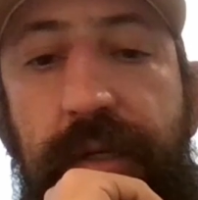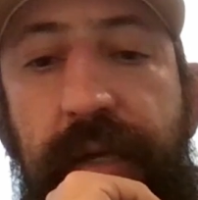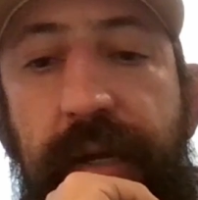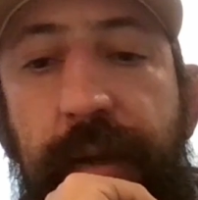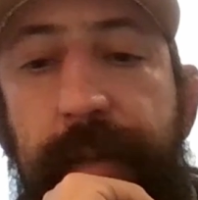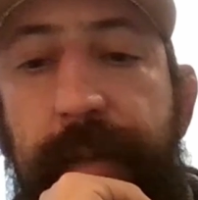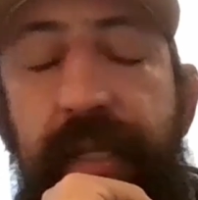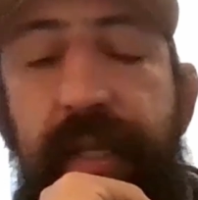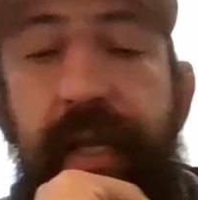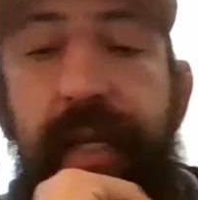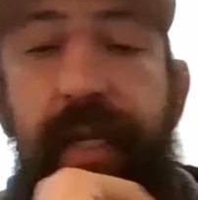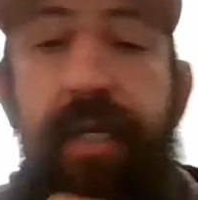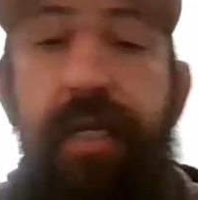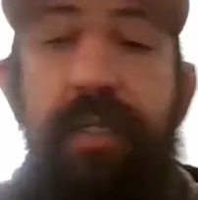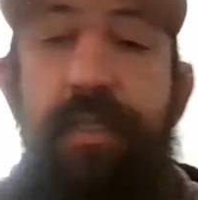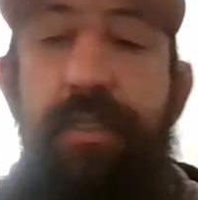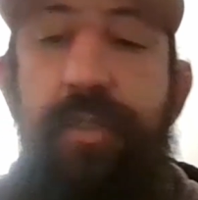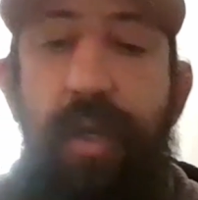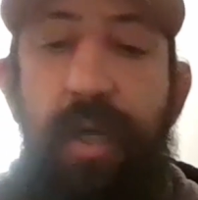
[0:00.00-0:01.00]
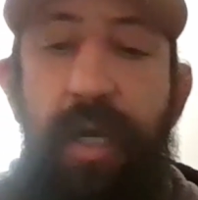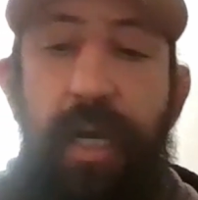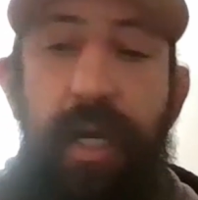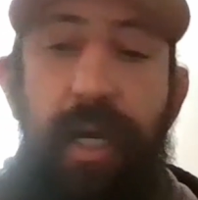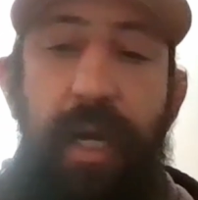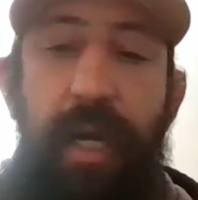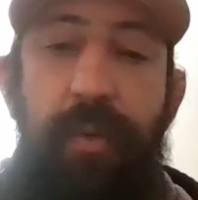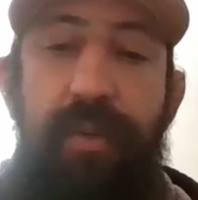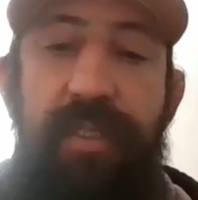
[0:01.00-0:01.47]
yeah, I mean like so
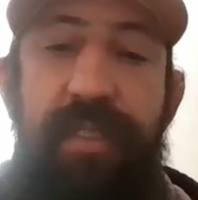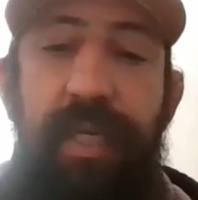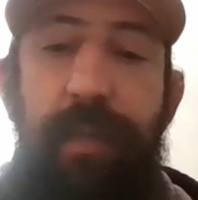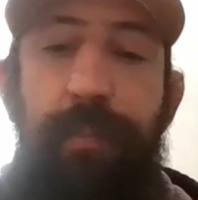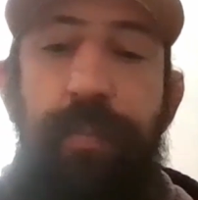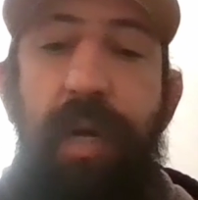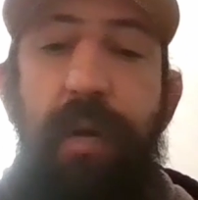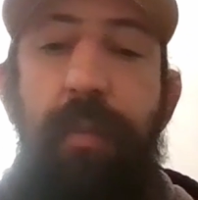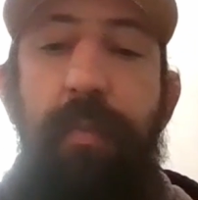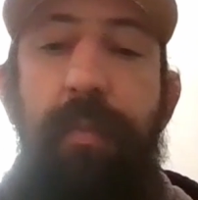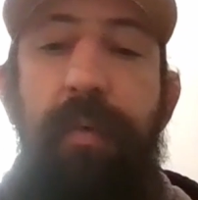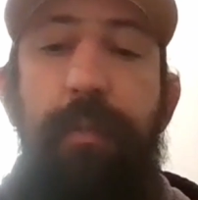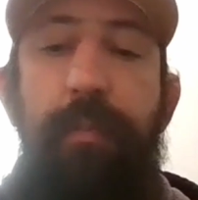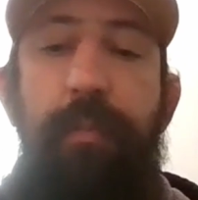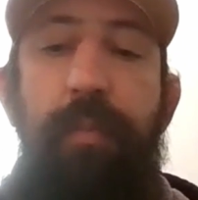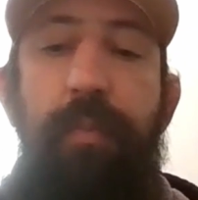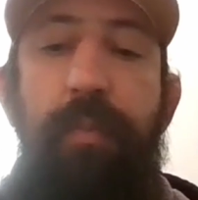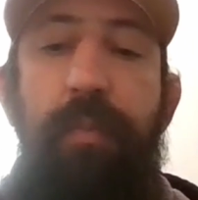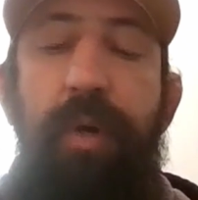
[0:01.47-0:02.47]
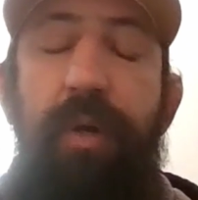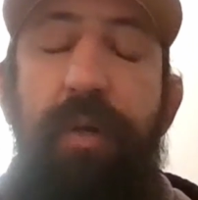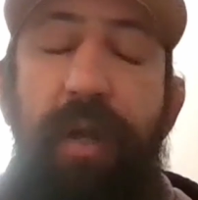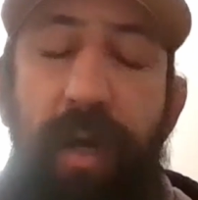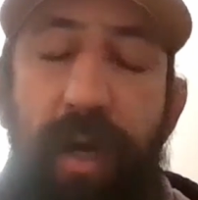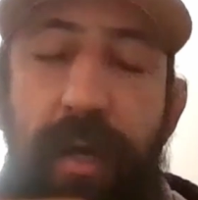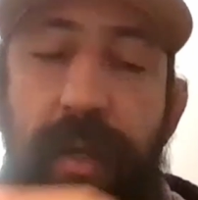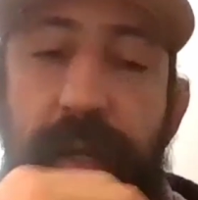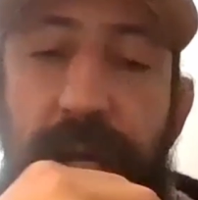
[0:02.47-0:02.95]
I would say probably well
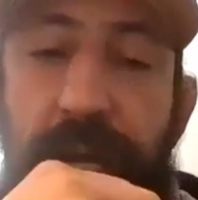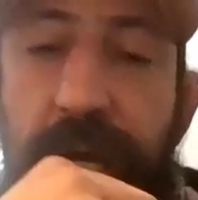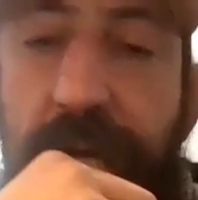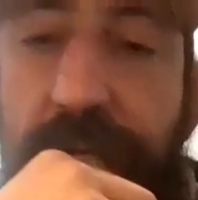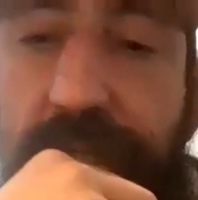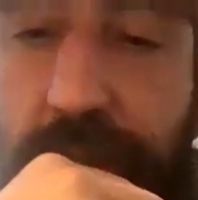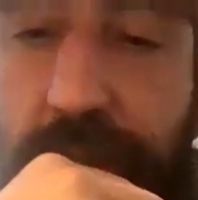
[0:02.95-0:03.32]
no.